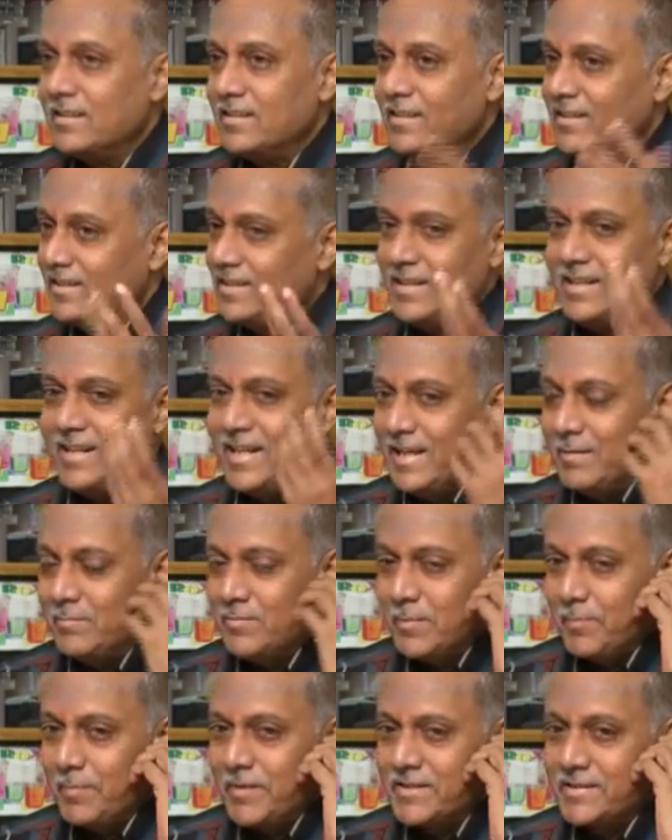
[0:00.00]
He didn't
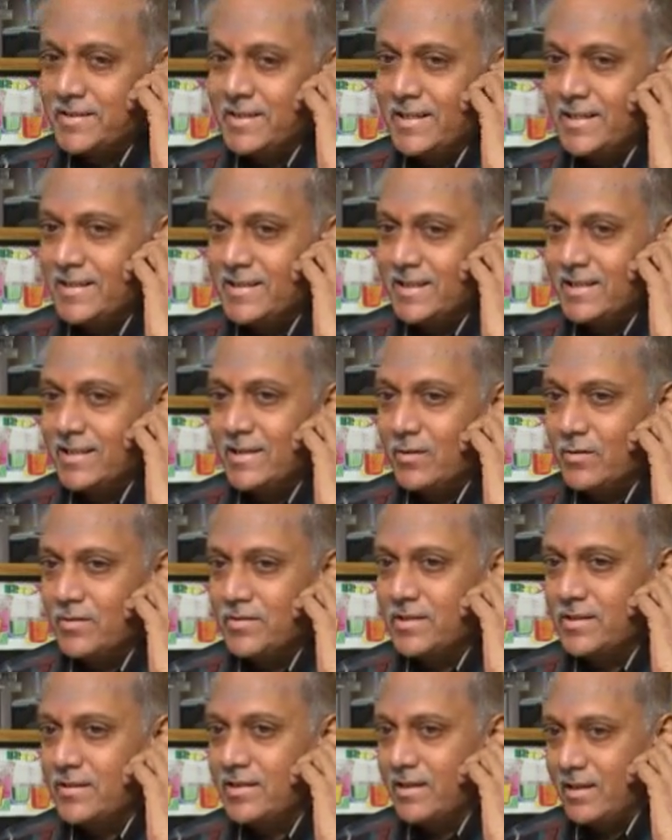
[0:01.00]
name the person. He said there
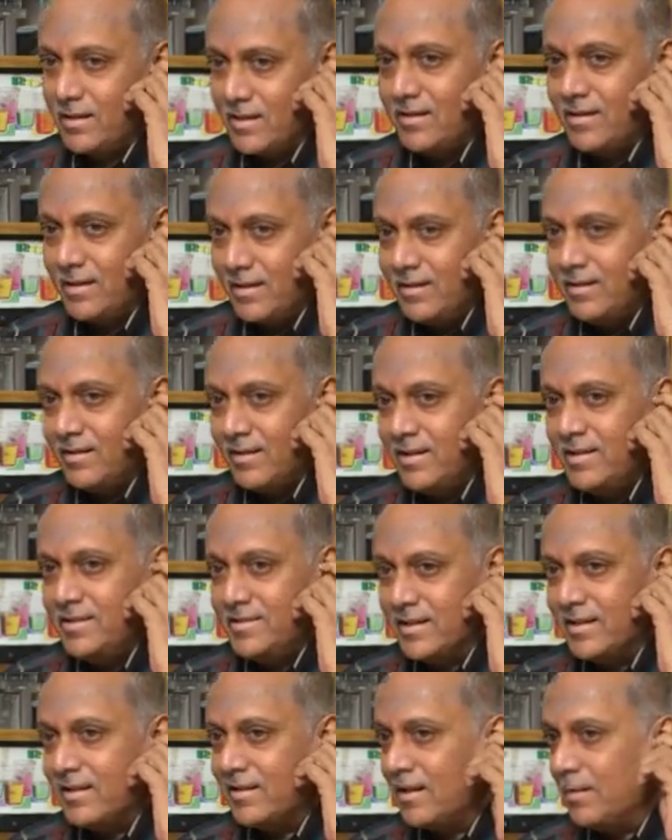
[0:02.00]
was this elderly
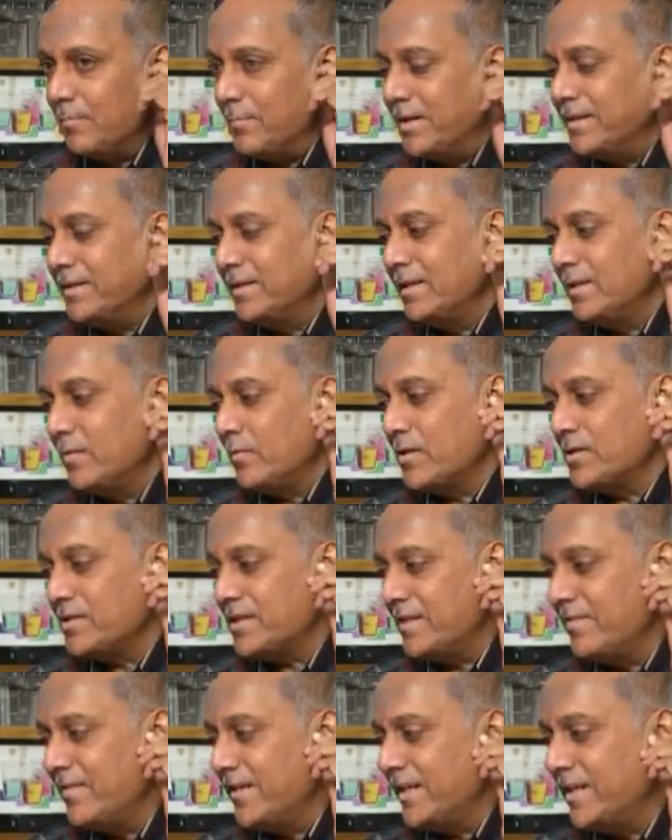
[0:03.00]
gentleman. He
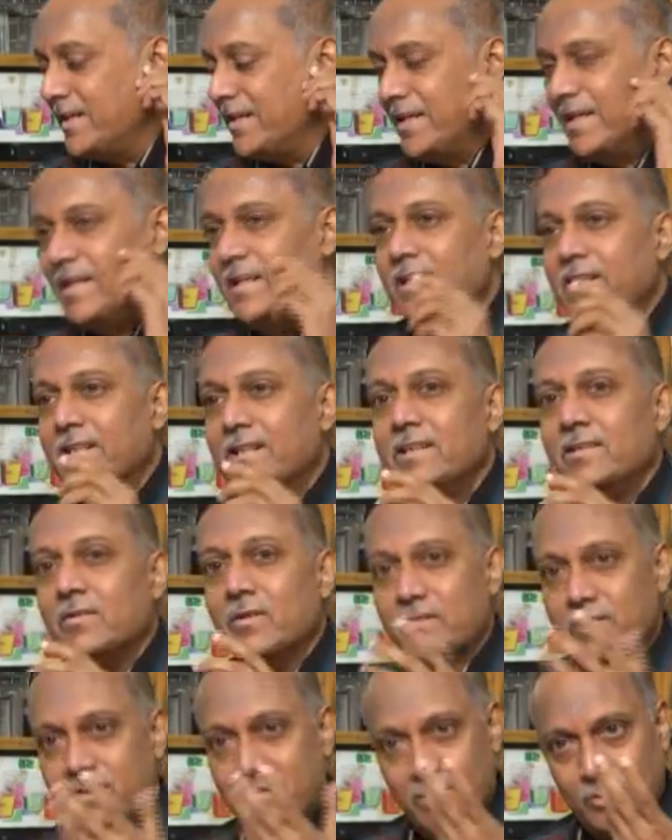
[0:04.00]
was living in Delhi. He
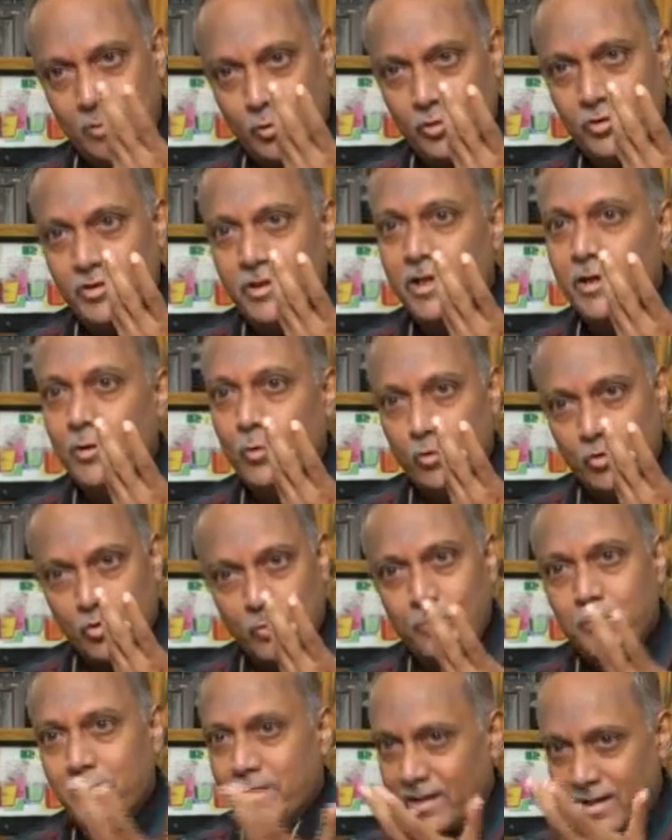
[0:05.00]
was near
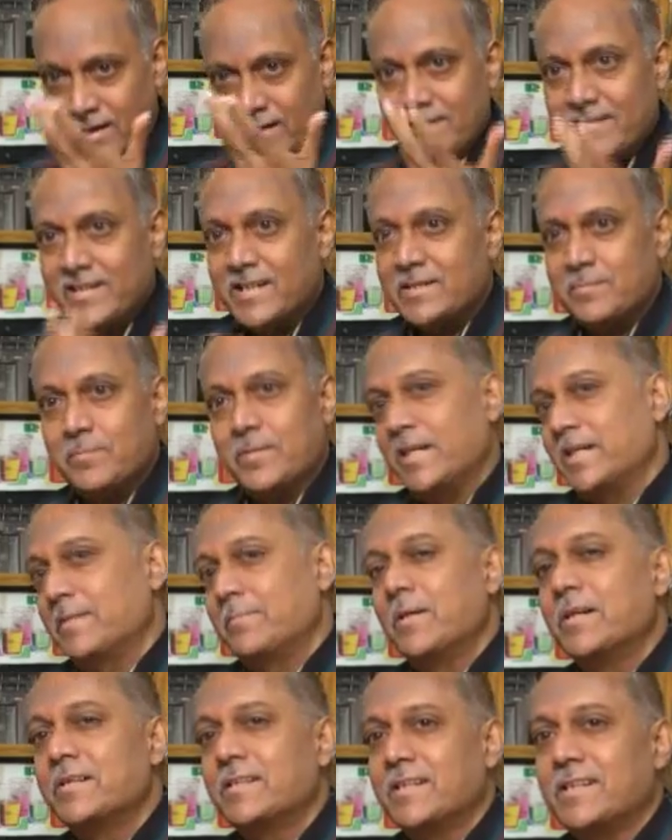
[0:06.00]
Qutub Minar. That's as
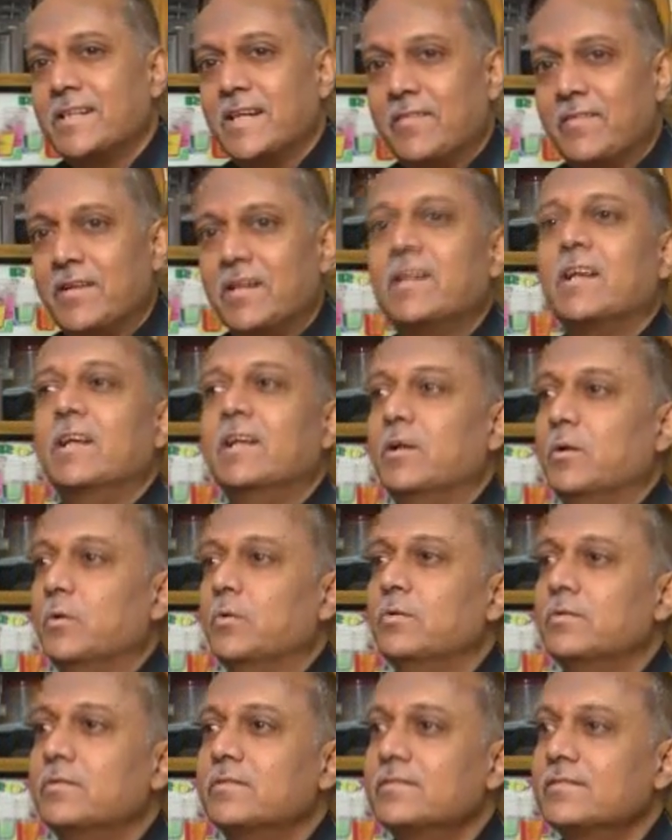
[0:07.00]
much as I will tell
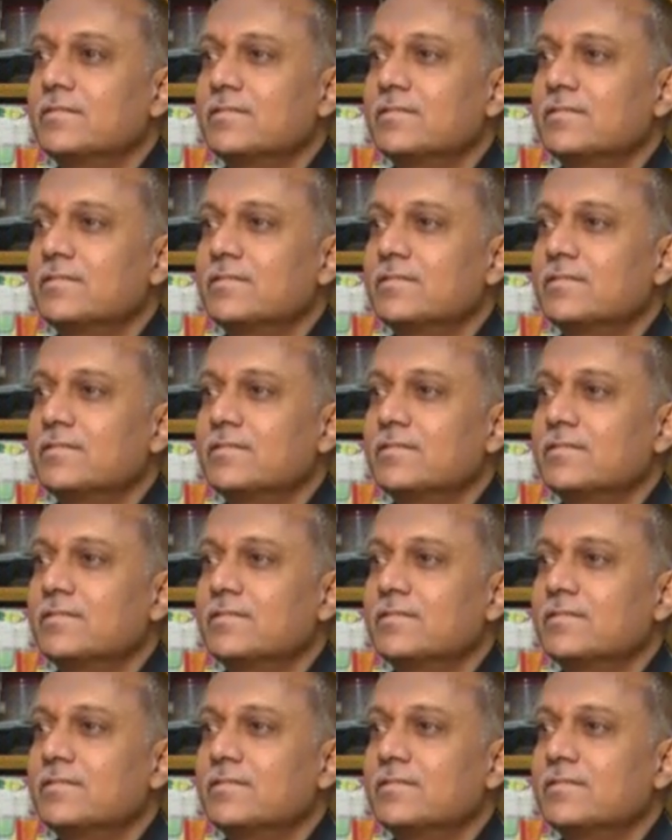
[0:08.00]
you.